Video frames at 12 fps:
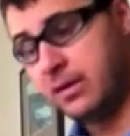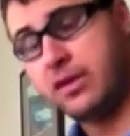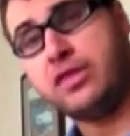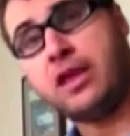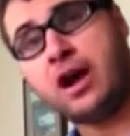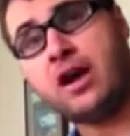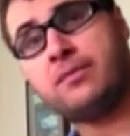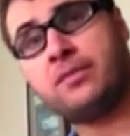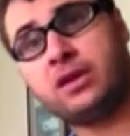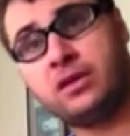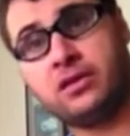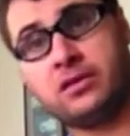
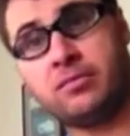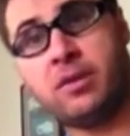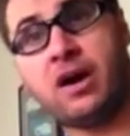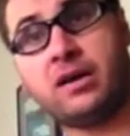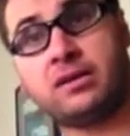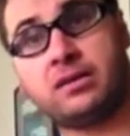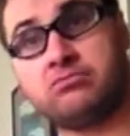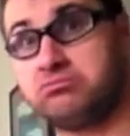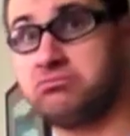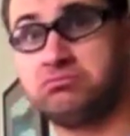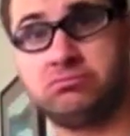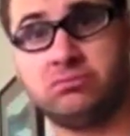numb the spot.
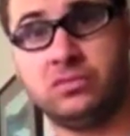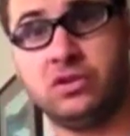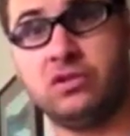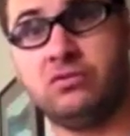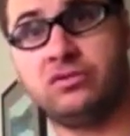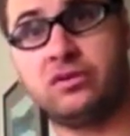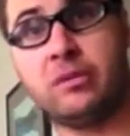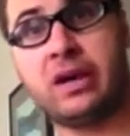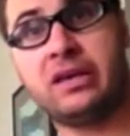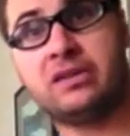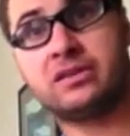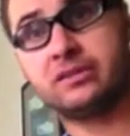use some
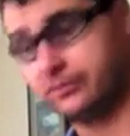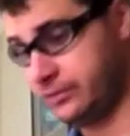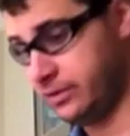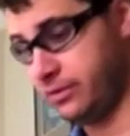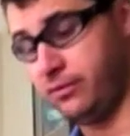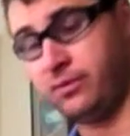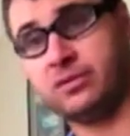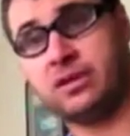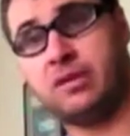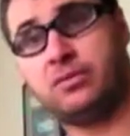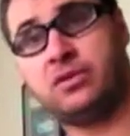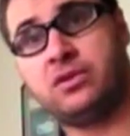ice. So for
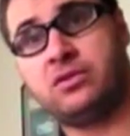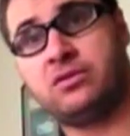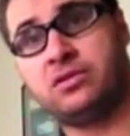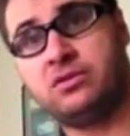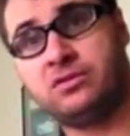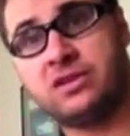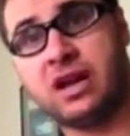example, you could use